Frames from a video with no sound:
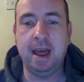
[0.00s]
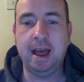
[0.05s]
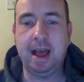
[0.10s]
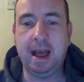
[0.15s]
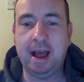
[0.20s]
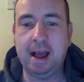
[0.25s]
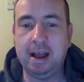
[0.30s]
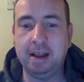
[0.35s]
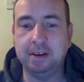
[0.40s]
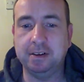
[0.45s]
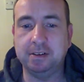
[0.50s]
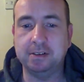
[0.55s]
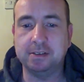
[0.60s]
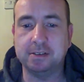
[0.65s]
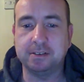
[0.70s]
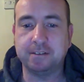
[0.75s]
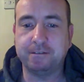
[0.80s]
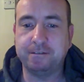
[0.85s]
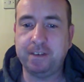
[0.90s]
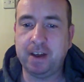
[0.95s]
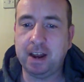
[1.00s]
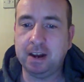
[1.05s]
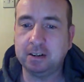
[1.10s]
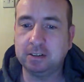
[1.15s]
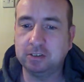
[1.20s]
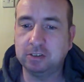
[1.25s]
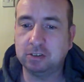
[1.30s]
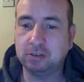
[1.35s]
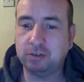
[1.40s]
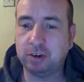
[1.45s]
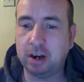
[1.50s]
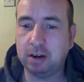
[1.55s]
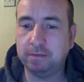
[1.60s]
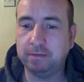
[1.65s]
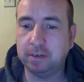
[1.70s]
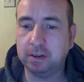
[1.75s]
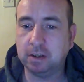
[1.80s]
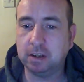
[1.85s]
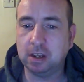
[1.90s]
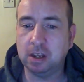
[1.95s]
and fax
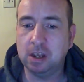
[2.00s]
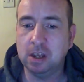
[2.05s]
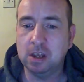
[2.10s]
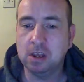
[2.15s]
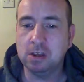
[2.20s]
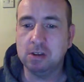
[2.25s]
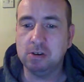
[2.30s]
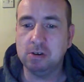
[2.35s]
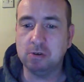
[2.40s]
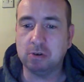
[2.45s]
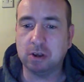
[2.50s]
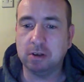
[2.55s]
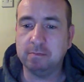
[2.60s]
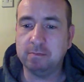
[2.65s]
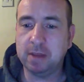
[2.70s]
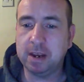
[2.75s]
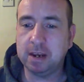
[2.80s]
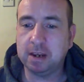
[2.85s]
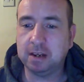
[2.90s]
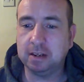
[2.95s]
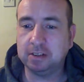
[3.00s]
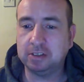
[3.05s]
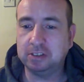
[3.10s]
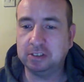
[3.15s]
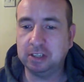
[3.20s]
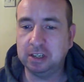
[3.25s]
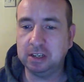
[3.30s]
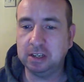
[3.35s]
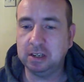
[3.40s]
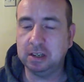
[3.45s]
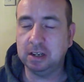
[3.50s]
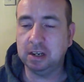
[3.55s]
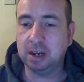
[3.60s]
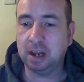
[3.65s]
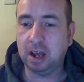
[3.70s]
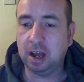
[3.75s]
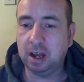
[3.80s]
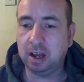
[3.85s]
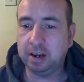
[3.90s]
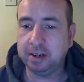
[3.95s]
traffic, you can make a single
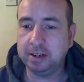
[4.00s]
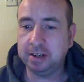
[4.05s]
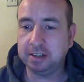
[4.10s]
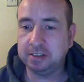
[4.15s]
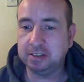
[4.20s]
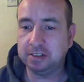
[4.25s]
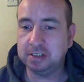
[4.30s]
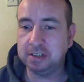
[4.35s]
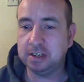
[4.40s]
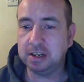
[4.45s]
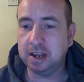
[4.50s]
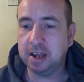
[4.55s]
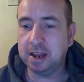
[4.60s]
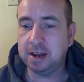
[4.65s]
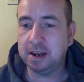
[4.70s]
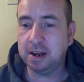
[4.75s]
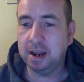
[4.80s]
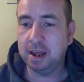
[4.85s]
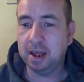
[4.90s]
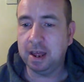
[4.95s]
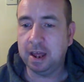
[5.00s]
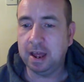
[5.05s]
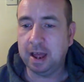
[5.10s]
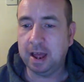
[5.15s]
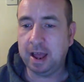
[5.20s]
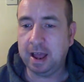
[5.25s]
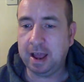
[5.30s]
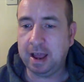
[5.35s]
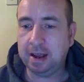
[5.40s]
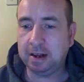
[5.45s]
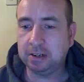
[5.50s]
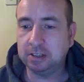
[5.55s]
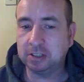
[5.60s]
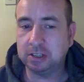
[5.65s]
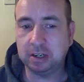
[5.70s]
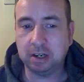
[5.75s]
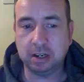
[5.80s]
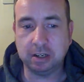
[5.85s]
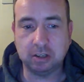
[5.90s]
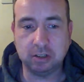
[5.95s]
ISDN act
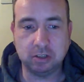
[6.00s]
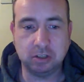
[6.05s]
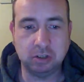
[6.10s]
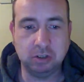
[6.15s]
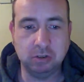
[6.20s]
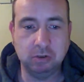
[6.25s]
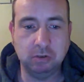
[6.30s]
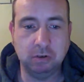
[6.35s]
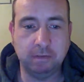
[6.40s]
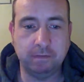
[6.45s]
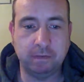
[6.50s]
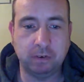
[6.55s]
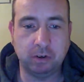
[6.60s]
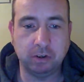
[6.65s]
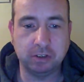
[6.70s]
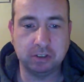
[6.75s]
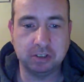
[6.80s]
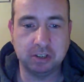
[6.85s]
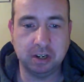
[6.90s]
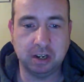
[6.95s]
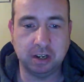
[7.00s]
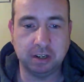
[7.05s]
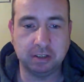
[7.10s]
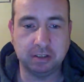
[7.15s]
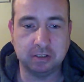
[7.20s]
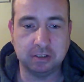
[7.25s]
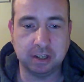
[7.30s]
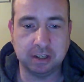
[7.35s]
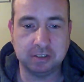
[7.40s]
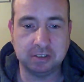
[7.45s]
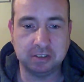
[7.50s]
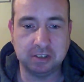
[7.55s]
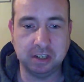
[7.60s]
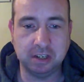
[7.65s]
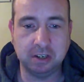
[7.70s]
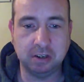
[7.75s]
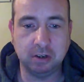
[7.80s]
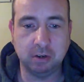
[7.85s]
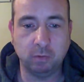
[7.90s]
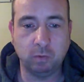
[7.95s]
like two voice lines. A
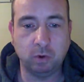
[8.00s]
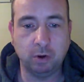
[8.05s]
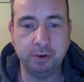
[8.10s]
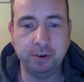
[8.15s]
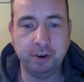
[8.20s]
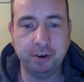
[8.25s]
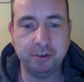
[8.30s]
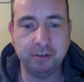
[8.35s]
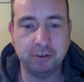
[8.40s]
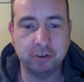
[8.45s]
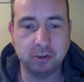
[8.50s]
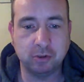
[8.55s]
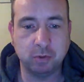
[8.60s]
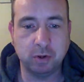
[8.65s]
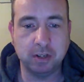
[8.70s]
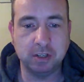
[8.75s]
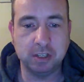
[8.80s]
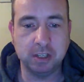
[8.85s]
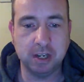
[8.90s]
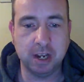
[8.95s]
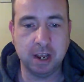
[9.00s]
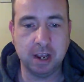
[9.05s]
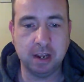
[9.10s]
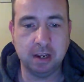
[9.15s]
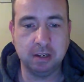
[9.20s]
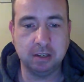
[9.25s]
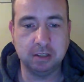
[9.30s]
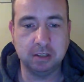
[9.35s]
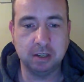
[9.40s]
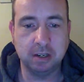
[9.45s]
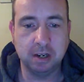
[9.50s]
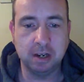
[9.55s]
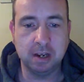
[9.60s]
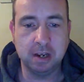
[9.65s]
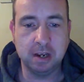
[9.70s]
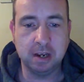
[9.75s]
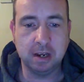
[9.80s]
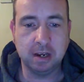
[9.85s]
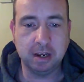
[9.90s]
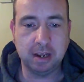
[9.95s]
single 128
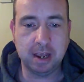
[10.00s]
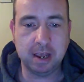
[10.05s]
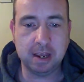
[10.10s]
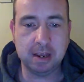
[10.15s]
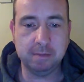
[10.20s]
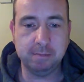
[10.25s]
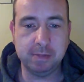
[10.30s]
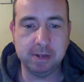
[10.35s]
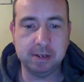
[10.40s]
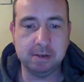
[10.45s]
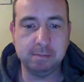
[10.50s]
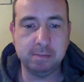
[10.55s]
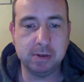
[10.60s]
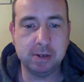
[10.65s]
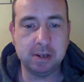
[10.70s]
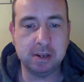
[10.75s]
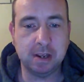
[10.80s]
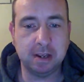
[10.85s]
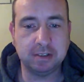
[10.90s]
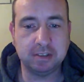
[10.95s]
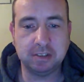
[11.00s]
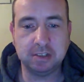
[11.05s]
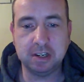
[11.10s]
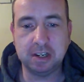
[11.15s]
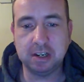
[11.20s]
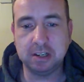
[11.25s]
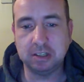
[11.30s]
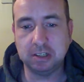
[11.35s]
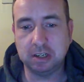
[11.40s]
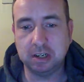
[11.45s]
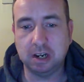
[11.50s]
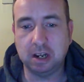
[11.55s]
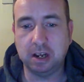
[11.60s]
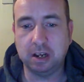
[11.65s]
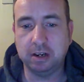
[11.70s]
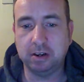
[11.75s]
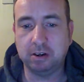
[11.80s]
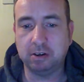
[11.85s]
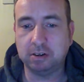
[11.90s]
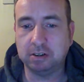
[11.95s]
kbps data
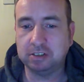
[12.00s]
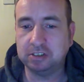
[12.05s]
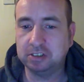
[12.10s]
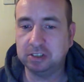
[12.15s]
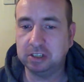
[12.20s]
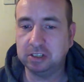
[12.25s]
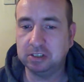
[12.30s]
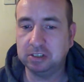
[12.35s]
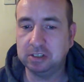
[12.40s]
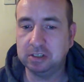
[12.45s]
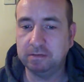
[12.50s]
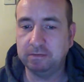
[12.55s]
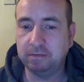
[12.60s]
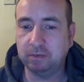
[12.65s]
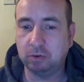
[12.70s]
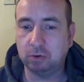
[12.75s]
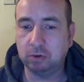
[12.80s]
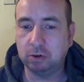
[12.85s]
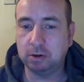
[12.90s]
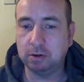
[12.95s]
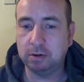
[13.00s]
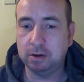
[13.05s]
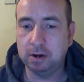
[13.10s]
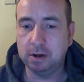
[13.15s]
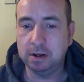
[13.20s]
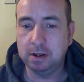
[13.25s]
line or 64